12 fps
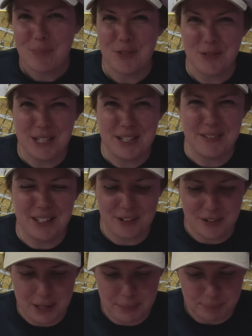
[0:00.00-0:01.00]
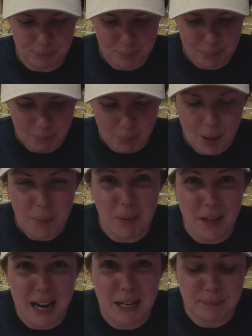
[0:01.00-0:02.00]
Really vinegary. But
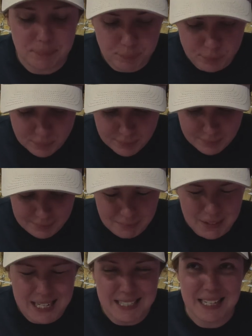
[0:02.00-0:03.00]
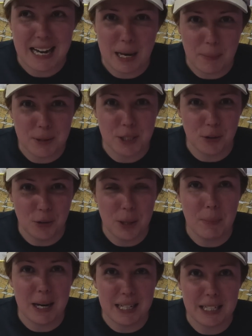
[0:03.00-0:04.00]
that is absolutely
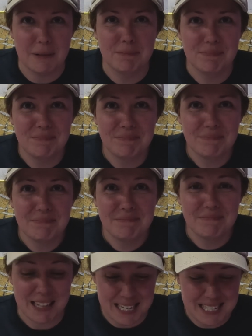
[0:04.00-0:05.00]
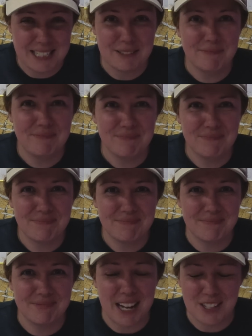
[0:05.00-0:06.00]
banging. Like,
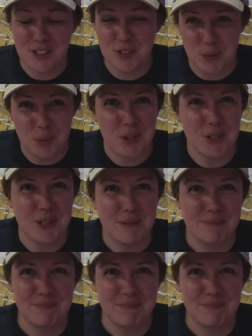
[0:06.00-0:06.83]
that's so good.